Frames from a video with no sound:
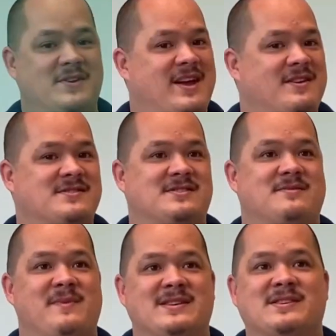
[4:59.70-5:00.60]
Cares is an
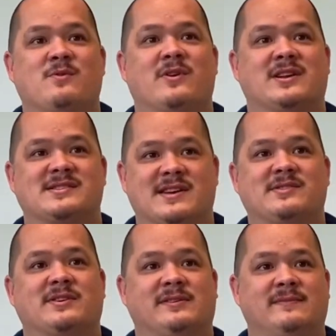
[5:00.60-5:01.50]
amazing
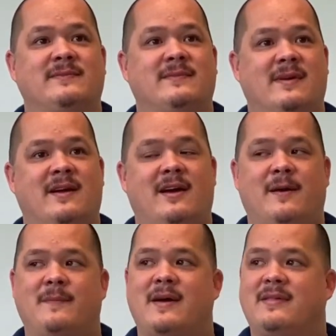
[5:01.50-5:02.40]
organization.
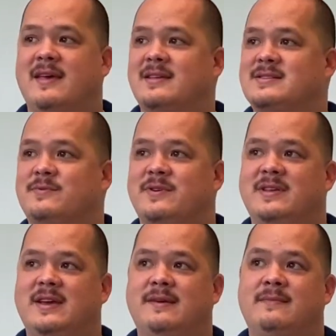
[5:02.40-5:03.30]
I think it's a
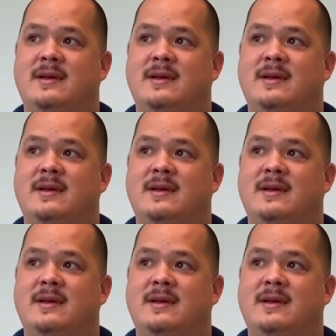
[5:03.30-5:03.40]
really